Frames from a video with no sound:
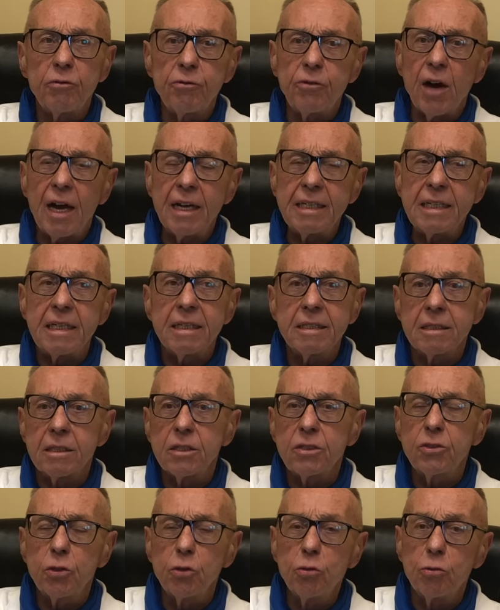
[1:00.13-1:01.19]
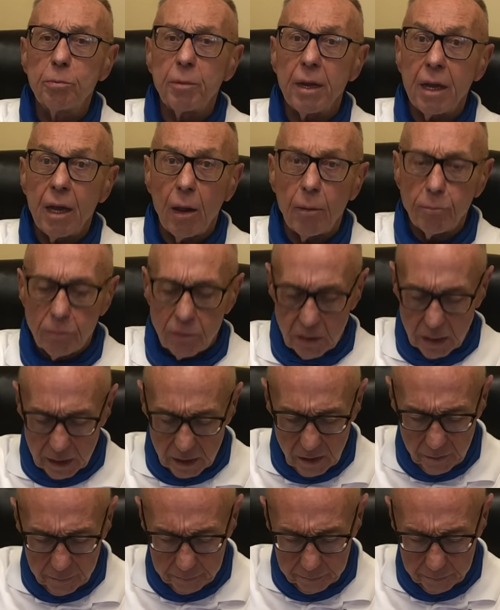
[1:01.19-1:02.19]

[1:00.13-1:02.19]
finding the tomb empty,